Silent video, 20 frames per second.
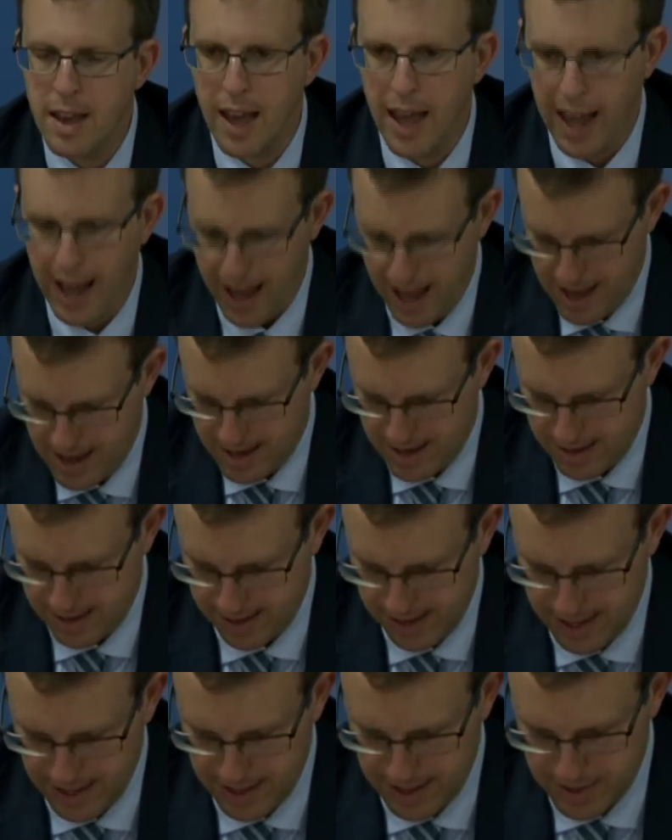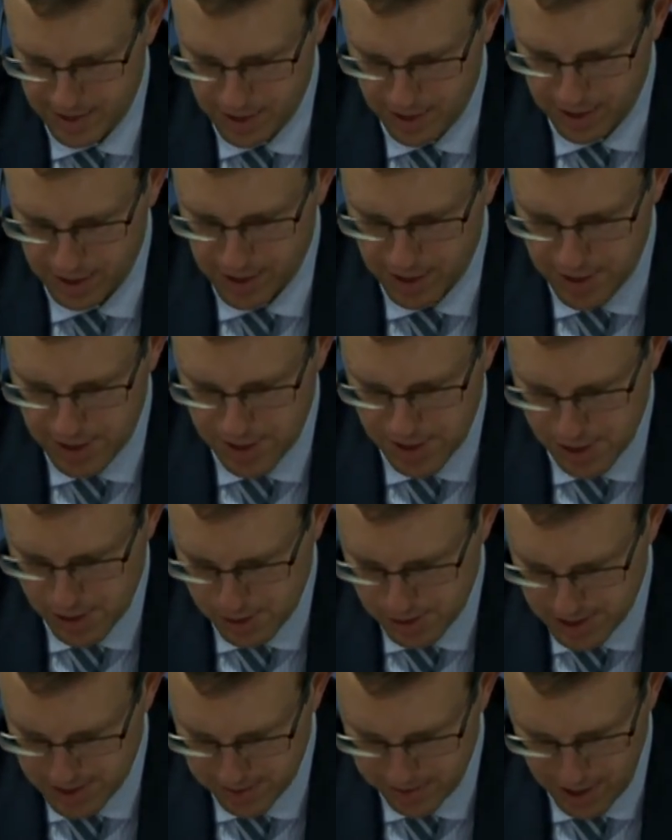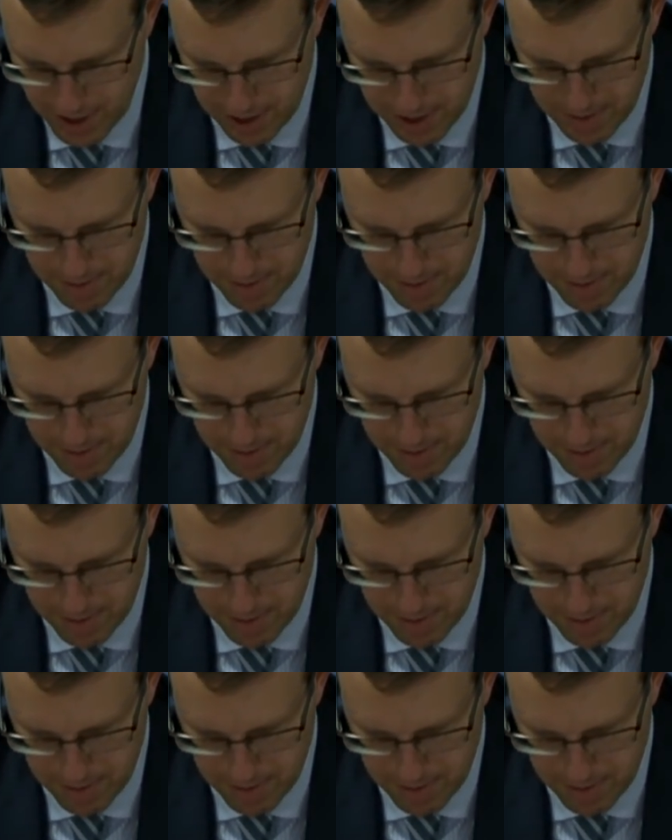And it is going to continue its very